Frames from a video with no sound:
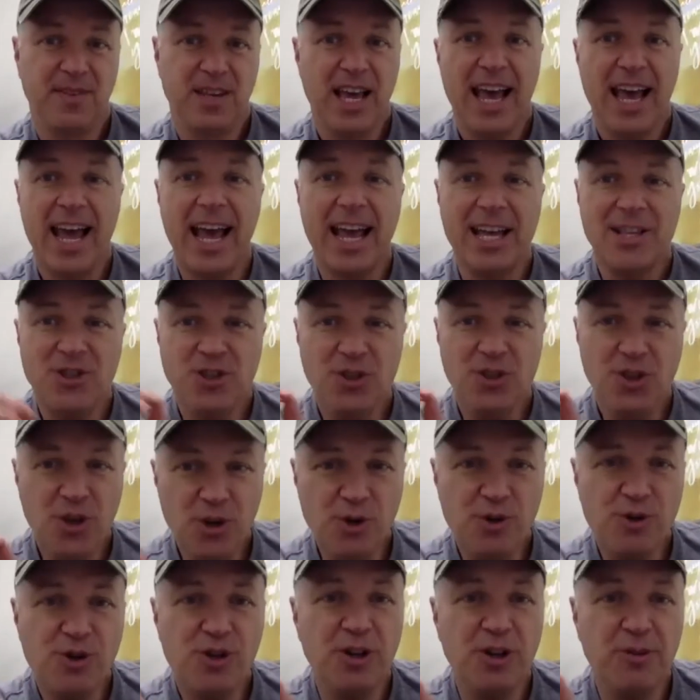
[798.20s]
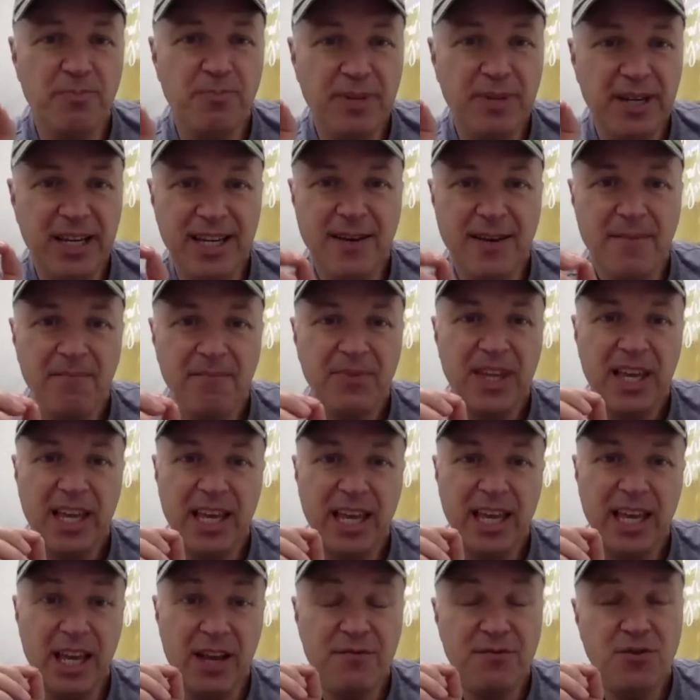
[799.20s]
And you should be,
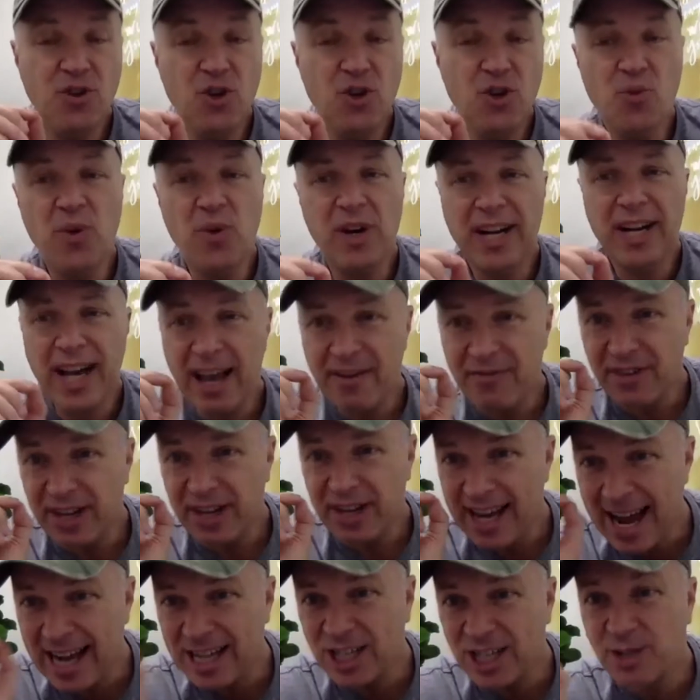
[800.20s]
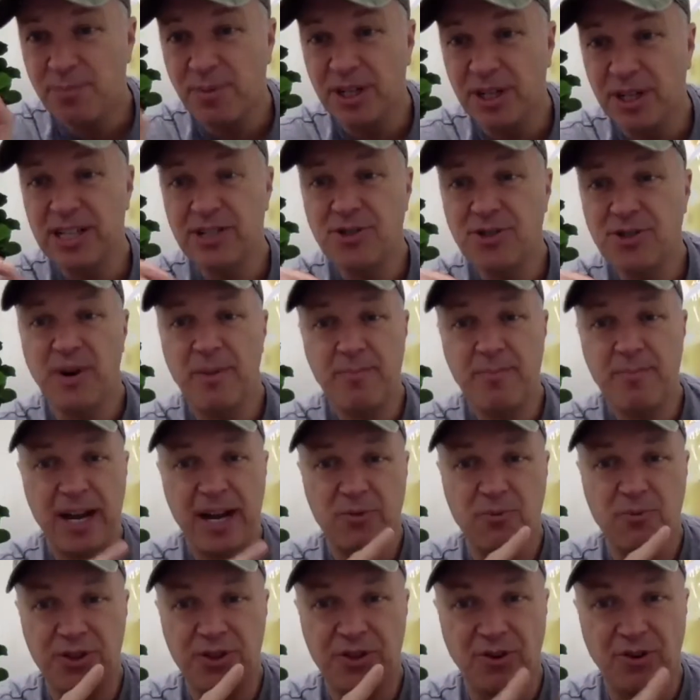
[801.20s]
if you want to have an exponential
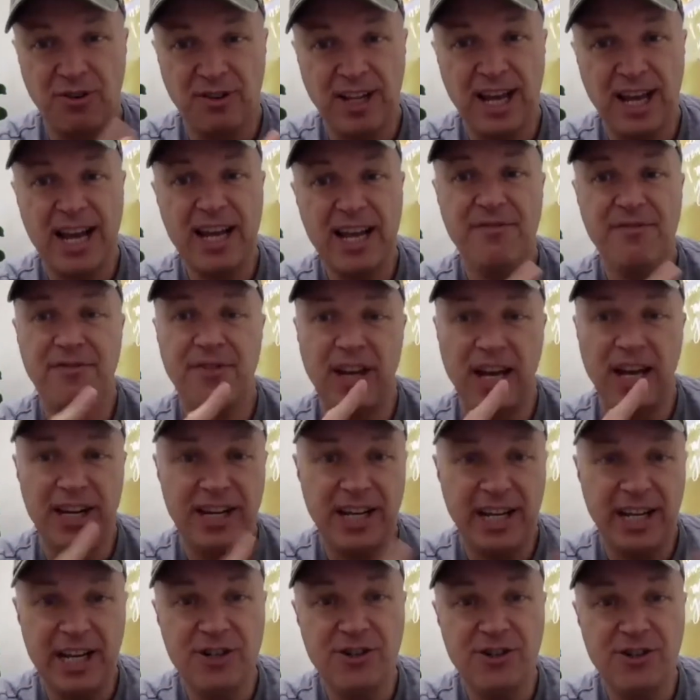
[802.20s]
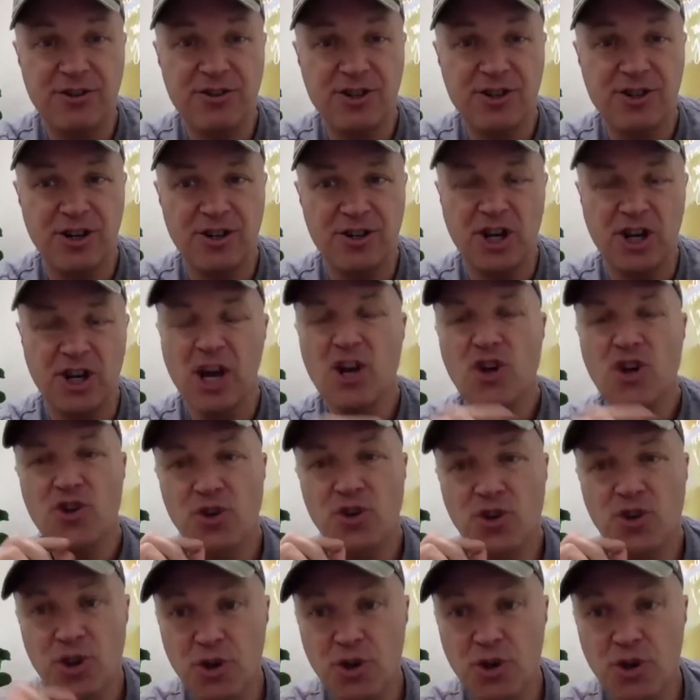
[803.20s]
impact with your life and in your church,
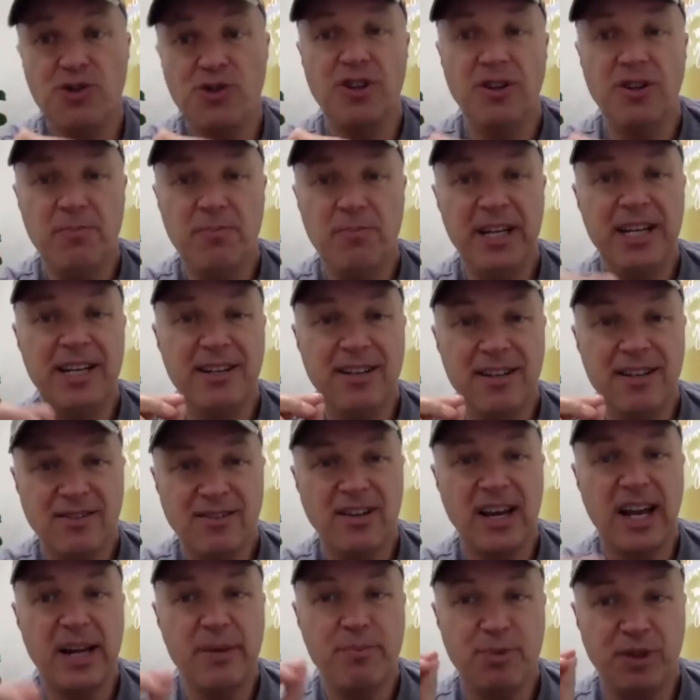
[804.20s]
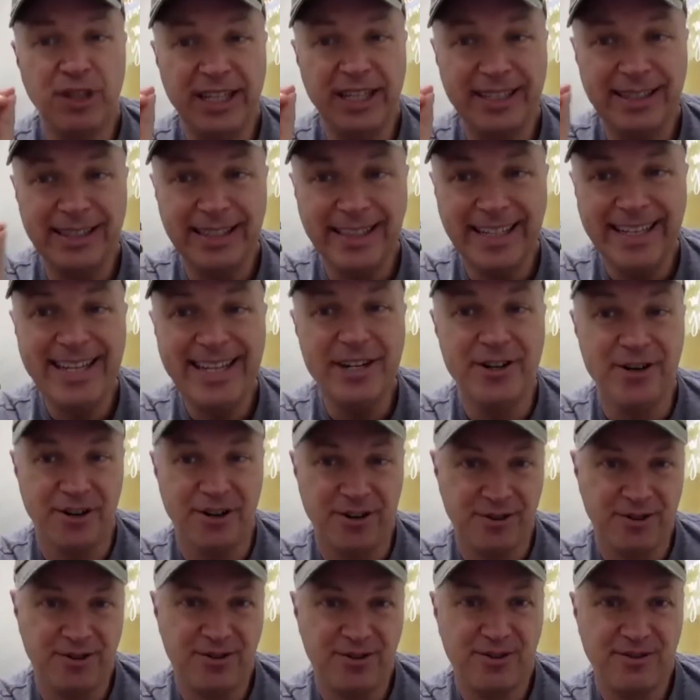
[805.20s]
you should be discipling
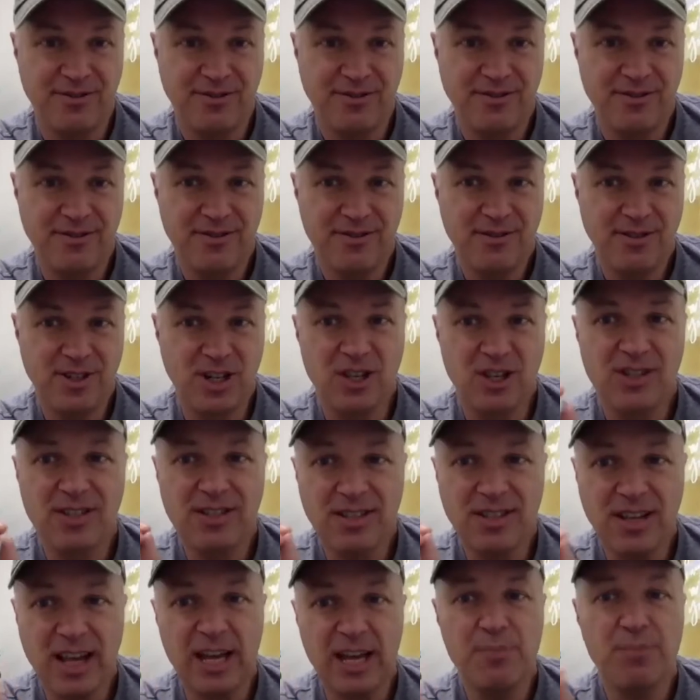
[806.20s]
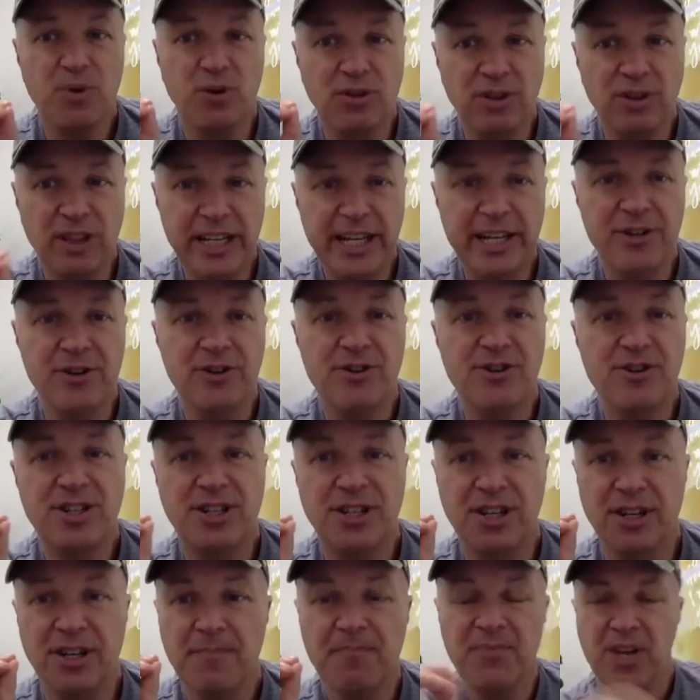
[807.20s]
leaders. Disciple leaders
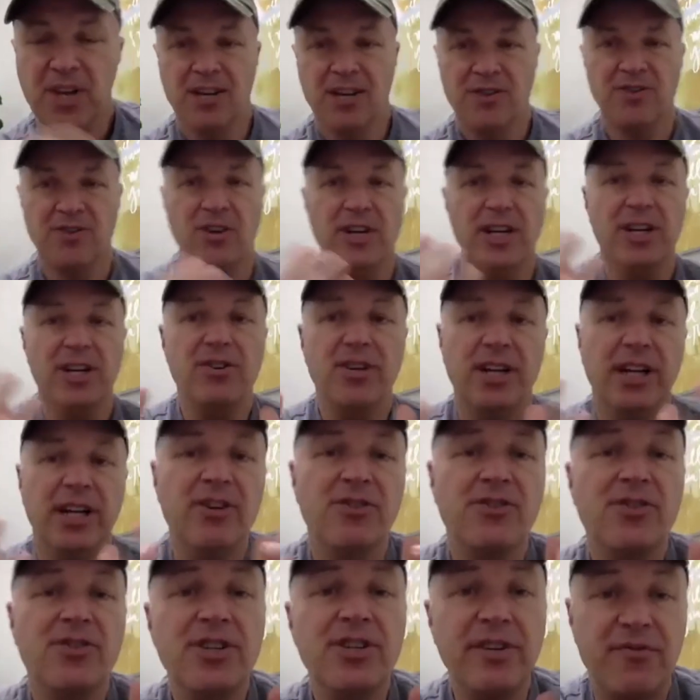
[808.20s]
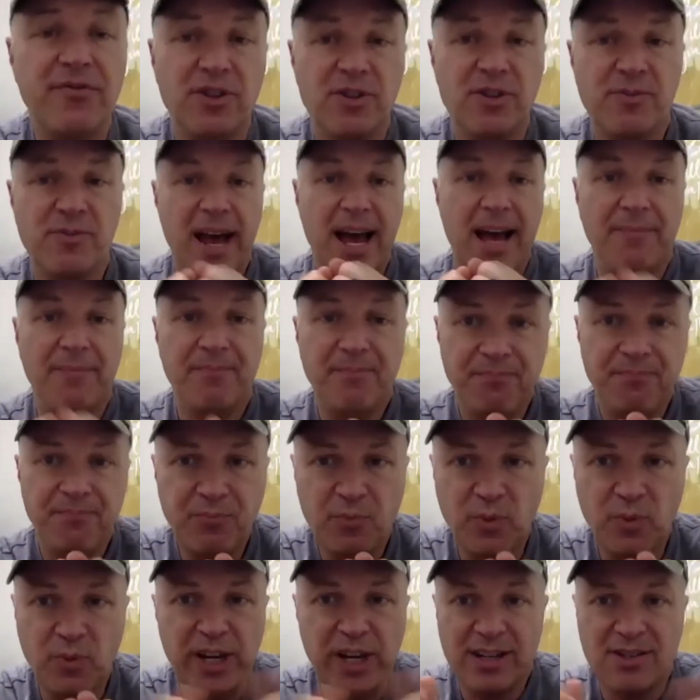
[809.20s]
so here's the difference, Matt.
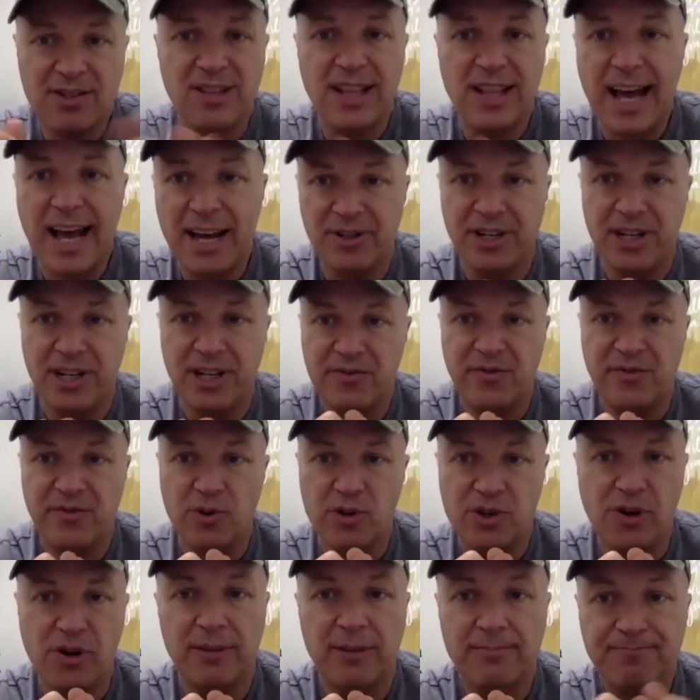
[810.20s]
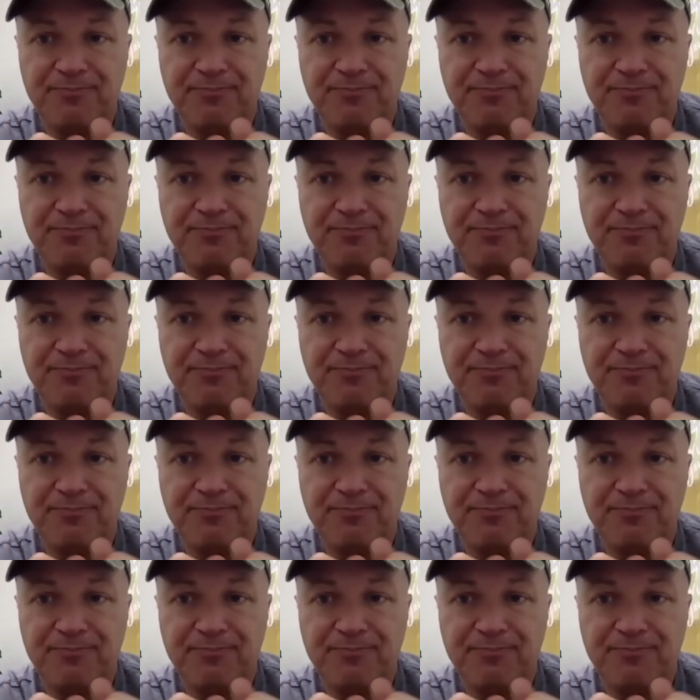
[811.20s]
We got a slide on this if you want to show it.